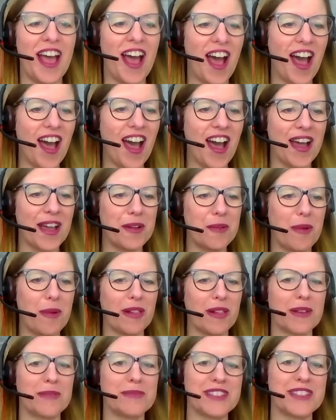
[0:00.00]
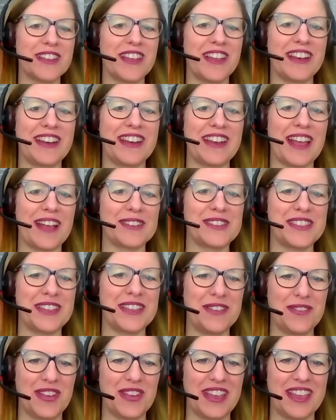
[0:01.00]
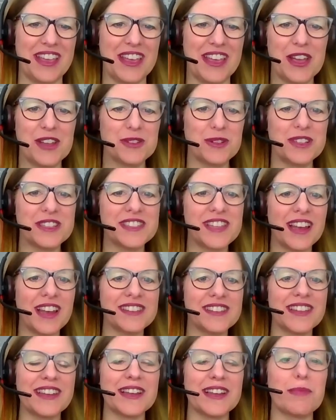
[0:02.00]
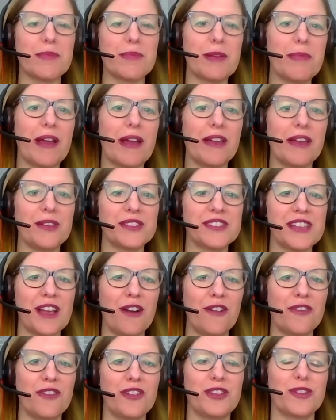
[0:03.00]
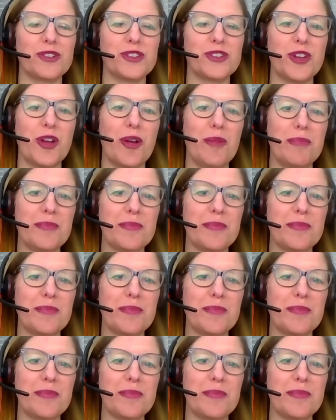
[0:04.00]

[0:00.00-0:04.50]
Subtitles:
Hi, welcome to Learning Now TV. Do you want to tell us a little bit about yourself and your job?